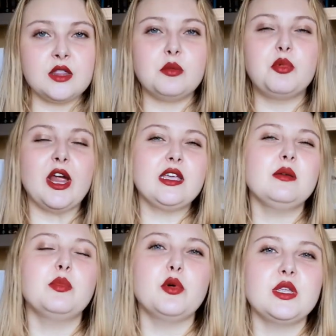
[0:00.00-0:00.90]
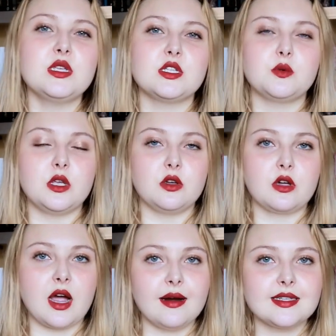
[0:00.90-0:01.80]
The breaking point is where your
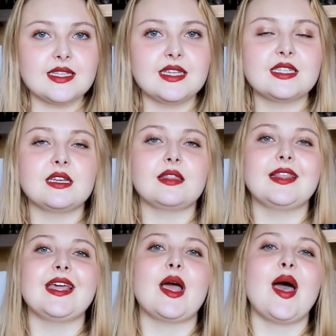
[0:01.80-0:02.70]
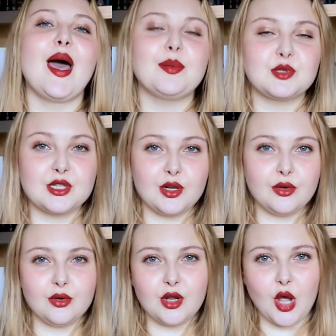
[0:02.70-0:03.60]
character is at the
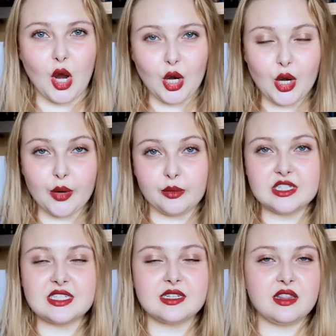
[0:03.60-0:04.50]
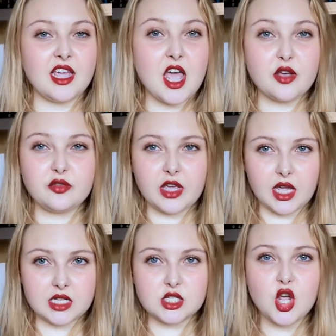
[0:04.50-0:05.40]
absolute lowest. They have
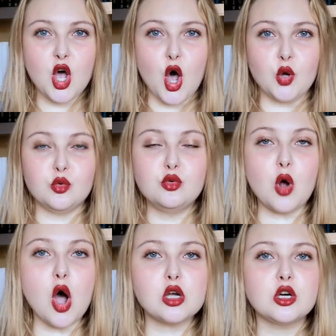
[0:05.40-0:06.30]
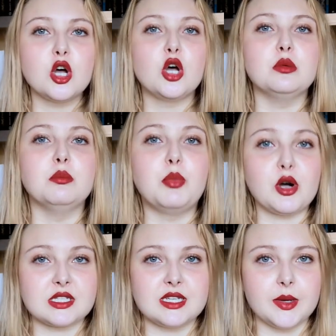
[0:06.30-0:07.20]
hit rock
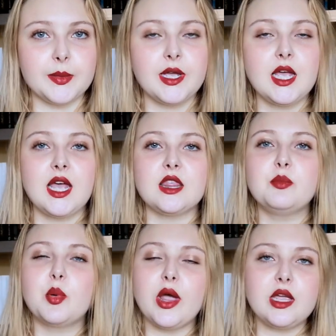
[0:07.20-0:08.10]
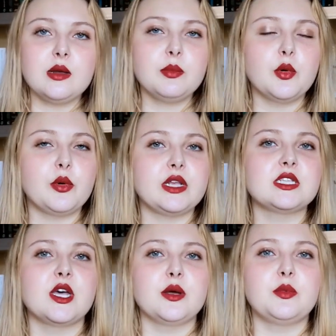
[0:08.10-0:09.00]
bottom. The breaking
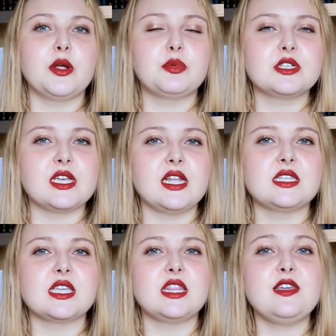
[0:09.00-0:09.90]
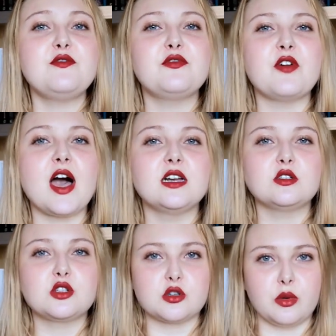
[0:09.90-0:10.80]
point represents the
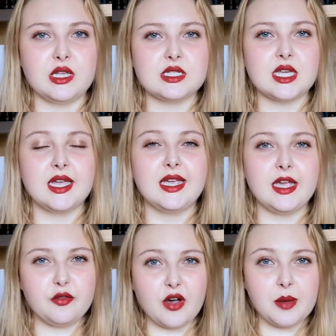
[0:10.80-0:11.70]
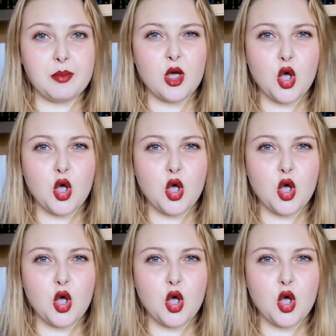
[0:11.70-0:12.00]
final choice: give up